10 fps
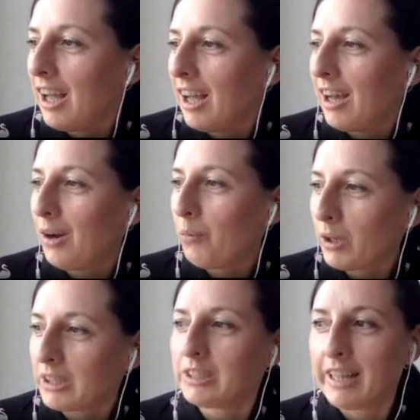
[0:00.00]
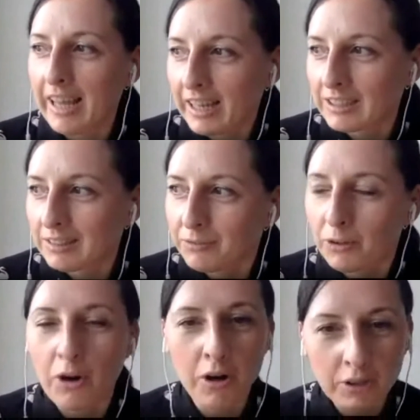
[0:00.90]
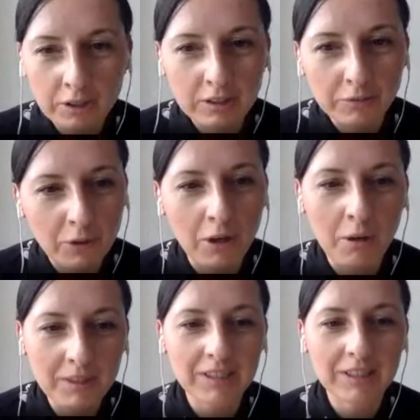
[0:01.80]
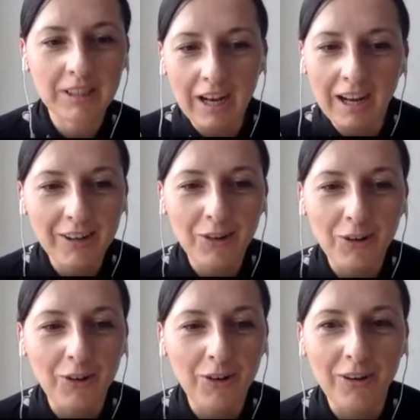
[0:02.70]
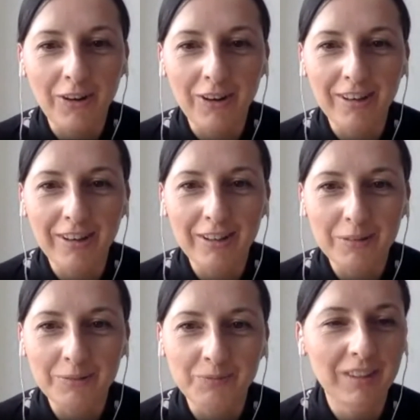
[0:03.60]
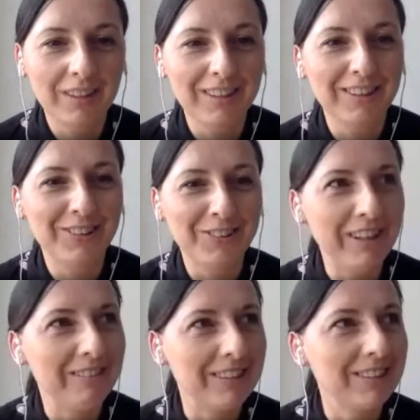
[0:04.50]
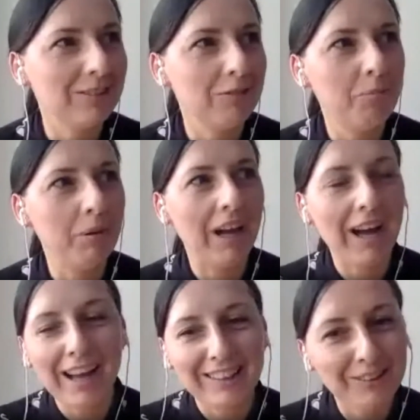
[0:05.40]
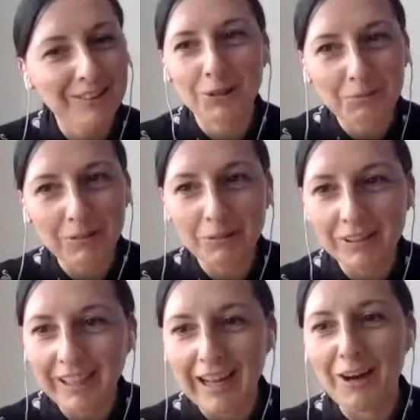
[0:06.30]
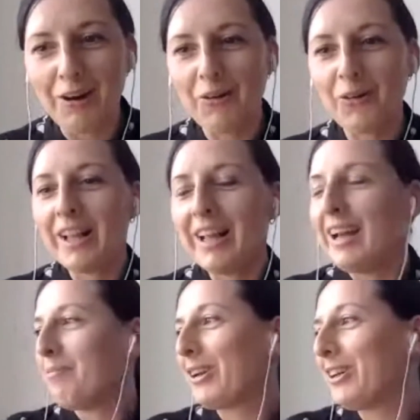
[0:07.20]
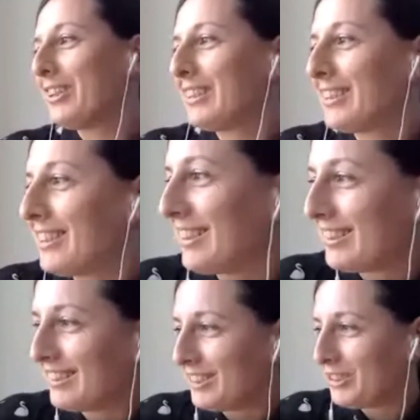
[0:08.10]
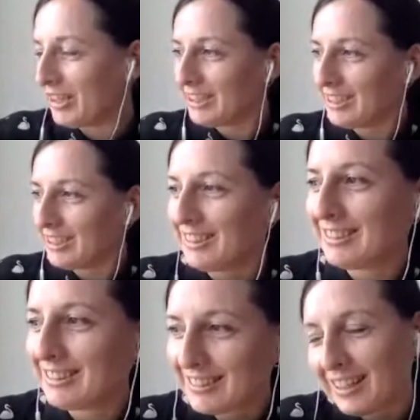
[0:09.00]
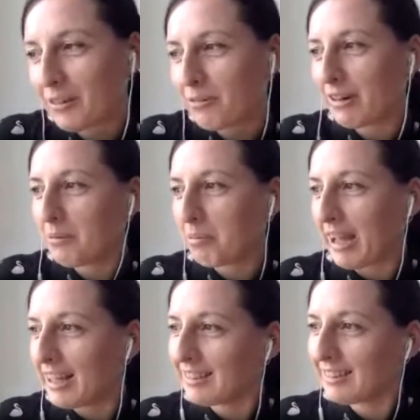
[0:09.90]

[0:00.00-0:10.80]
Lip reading: what's next, frogs from the sky or rivers of blood, what we will have, because the situation is like very bad,